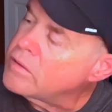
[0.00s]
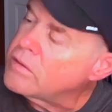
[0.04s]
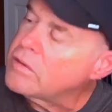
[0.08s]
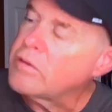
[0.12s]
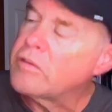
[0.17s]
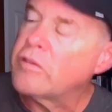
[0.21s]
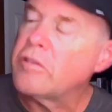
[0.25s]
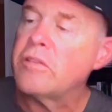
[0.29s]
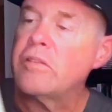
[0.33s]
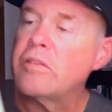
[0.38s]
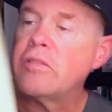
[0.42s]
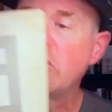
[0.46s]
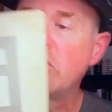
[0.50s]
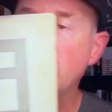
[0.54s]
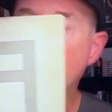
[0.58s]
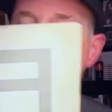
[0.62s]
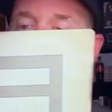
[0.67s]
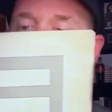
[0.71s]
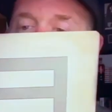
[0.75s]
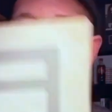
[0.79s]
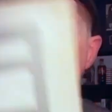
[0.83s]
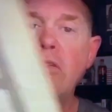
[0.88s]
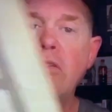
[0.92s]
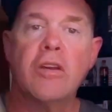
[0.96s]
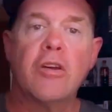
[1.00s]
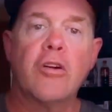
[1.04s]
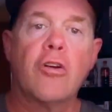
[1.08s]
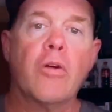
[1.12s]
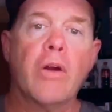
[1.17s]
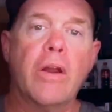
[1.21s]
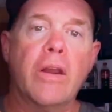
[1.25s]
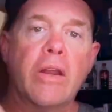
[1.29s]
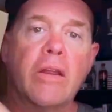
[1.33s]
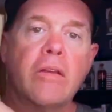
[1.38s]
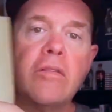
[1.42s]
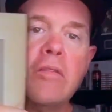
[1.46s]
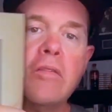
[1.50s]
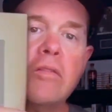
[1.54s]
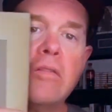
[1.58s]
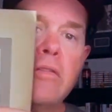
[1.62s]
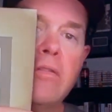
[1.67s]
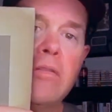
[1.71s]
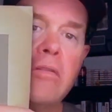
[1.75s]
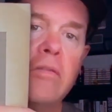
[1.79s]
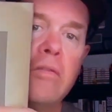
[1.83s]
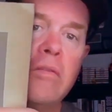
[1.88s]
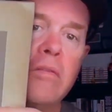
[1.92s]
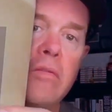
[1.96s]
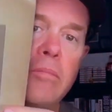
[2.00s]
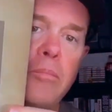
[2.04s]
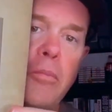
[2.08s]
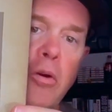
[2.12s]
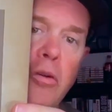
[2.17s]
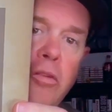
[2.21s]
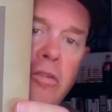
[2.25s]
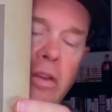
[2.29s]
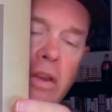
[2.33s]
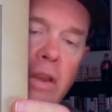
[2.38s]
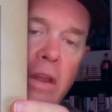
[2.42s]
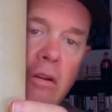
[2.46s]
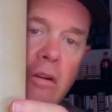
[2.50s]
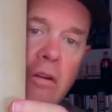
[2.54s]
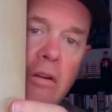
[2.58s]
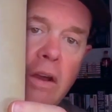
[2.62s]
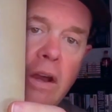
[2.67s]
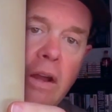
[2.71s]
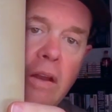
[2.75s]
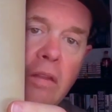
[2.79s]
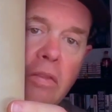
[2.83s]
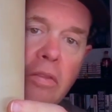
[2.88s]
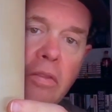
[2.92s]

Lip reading: songs and credits, personnel kind of